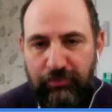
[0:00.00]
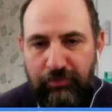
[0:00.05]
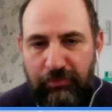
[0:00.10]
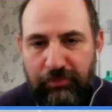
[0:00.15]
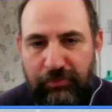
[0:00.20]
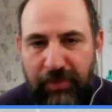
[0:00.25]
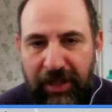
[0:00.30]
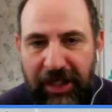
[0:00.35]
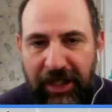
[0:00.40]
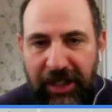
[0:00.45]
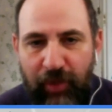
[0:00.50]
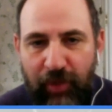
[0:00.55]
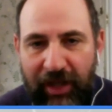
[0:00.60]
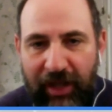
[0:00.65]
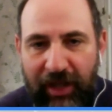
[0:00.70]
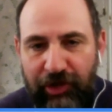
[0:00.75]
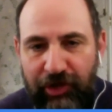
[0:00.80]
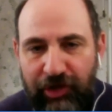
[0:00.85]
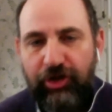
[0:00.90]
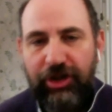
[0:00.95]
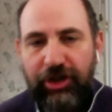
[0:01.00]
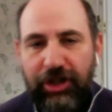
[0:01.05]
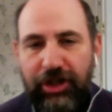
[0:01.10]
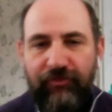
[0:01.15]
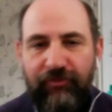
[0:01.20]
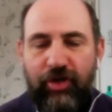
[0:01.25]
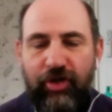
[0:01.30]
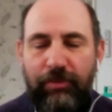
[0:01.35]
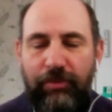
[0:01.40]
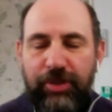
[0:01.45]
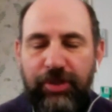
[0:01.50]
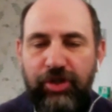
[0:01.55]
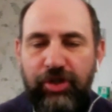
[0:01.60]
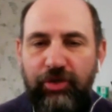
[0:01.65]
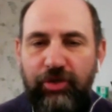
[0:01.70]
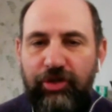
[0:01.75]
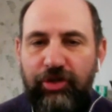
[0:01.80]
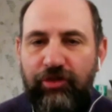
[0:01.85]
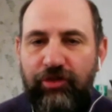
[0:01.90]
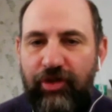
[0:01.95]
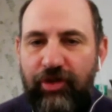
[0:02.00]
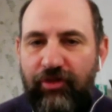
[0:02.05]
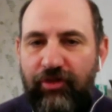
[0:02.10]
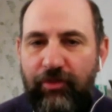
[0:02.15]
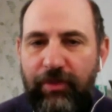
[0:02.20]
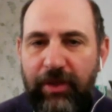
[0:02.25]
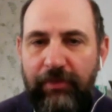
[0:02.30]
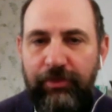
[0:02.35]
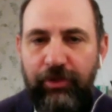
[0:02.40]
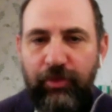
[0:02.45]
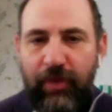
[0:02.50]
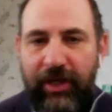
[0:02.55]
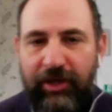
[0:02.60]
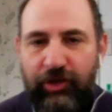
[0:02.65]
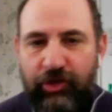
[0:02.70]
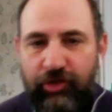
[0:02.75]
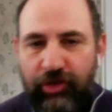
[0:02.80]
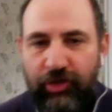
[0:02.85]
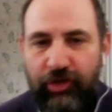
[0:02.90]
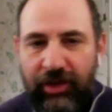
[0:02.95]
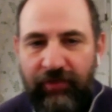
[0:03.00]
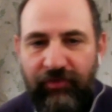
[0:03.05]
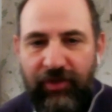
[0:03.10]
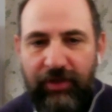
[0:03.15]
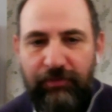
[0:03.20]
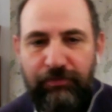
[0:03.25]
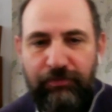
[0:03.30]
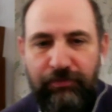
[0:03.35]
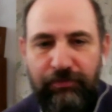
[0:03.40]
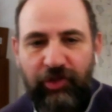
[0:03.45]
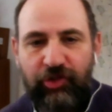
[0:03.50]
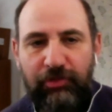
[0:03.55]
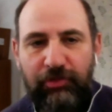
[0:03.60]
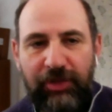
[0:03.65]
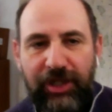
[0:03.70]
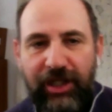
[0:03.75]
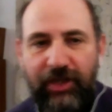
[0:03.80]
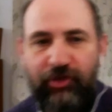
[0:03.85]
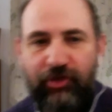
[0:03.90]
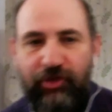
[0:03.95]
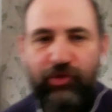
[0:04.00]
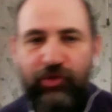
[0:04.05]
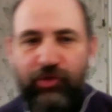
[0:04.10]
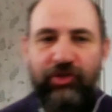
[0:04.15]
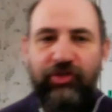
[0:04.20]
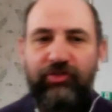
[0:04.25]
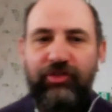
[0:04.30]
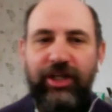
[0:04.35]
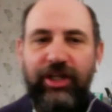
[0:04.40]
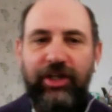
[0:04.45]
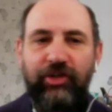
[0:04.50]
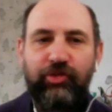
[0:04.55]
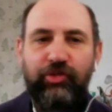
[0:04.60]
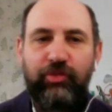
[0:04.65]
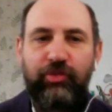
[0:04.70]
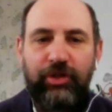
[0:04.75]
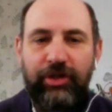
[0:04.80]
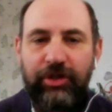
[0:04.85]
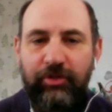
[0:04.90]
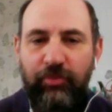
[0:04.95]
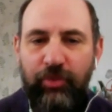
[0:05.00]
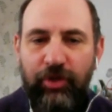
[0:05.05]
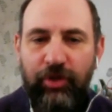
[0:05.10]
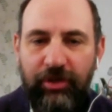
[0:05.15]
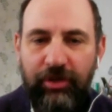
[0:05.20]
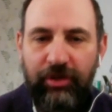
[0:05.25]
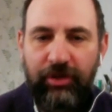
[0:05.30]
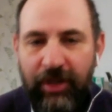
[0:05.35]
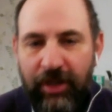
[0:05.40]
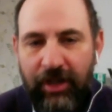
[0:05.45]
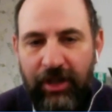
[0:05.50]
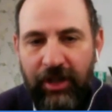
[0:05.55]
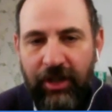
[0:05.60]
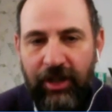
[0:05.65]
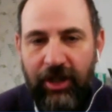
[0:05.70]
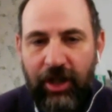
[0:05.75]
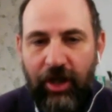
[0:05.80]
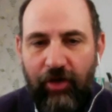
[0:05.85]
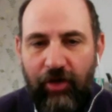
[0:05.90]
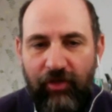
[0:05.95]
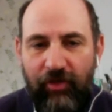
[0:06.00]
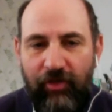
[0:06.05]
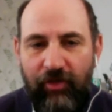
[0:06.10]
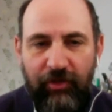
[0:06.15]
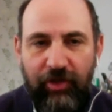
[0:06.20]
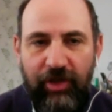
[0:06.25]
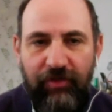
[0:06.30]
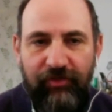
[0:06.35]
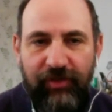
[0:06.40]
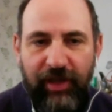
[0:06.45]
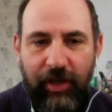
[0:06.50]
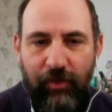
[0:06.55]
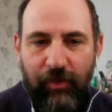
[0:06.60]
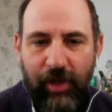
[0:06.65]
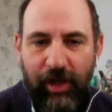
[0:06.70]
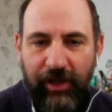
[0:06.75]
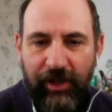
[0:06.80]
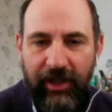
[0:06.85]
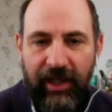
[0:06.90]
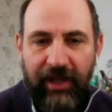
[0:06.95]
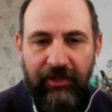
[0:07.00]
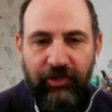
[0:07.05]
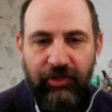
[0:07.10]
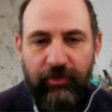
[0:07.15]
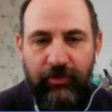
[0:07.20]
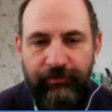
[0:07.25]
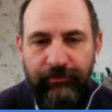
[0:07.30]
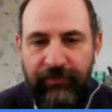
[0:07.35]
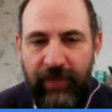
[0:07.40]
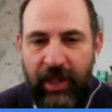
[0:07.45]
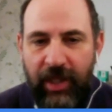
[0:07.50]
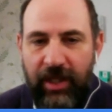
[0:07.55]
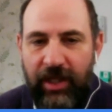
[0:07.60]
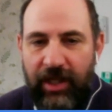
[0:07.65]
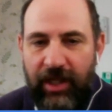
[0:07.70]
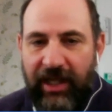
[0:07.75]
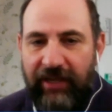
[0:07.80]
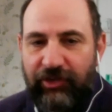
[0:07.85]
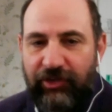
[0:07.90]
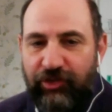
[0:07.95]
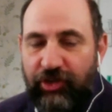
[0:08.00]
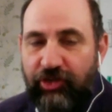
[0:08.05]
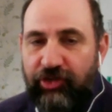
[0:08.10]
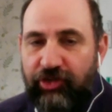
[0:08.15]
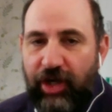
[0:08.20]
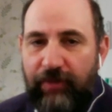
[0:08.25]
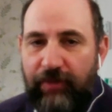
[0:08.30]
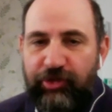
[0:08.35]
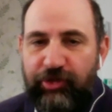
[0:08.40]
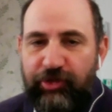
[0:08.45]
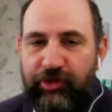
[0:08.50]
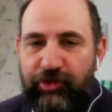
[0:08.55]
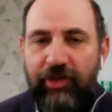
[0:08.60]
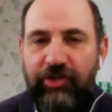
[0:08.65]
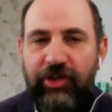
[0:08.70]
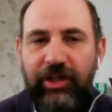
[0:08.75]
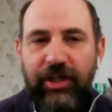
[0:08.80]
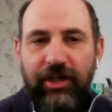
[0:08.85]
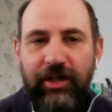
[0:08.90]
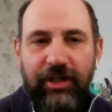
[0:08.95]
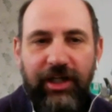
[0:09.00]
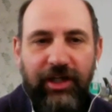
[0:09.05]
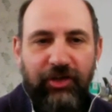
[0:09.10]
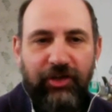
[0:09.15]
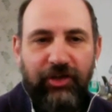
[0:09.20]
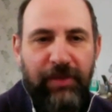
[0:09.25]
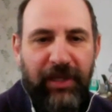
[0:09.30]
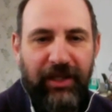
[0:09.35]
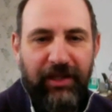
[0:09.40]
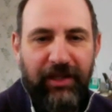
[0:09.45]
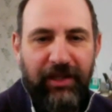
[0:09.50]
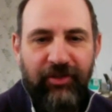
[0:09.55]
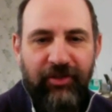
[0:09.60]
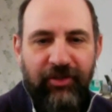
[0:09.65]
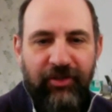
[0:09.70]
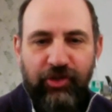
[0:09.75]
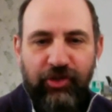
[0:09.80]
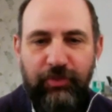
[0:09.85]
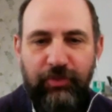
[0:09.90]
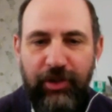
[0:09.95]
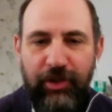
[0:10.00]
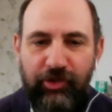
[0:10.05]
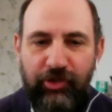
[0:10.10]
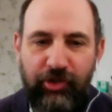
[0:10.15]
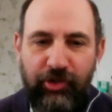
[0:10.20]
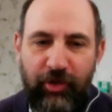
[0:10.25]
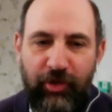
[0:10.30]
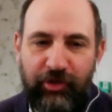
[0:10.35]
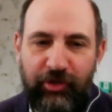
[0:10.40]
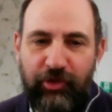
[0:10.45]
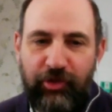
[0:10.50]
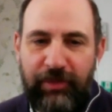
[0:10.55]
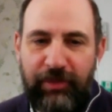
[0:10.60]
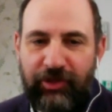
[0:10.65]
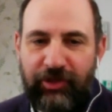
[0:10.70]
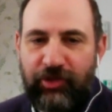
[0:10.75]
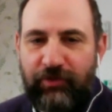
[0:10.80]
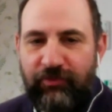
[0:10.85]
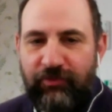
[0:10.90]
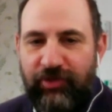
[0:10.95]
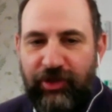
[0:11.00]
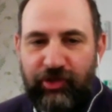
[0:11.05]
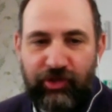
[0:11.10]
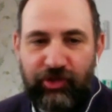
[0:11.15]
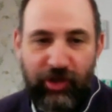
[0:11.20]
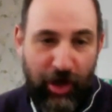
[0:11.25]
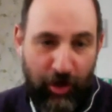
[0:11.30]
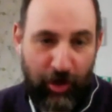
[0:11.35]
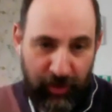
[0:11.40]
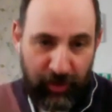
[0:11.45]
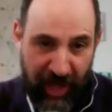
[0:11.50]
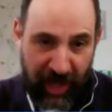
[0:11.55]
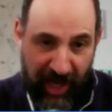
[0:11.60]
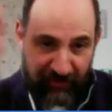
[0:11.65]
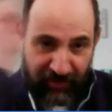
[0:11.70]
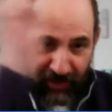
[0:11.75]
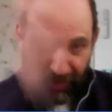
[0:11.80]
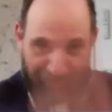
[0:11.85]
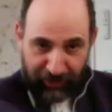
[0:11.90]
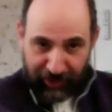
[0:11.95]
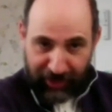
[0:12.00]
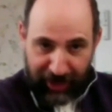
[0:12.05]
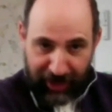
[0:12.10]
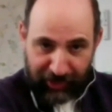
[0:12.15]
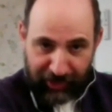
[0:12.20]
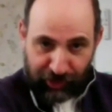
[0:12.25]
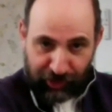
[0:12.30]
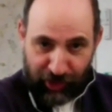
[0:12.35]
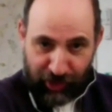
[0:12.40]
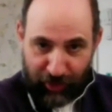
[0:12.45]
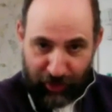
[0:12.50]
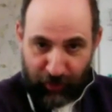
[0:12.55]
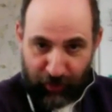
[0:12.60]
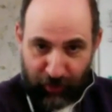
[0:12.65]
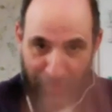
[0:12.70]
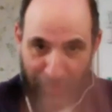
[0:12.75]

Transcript: begin to answer it, give the opportunity for other people to answer it, and then pick somebody else to answer the next one, and we'll go around in a flow like that. And since I'm starting, I get to pick the first person who has to pick something. So, David, it's you.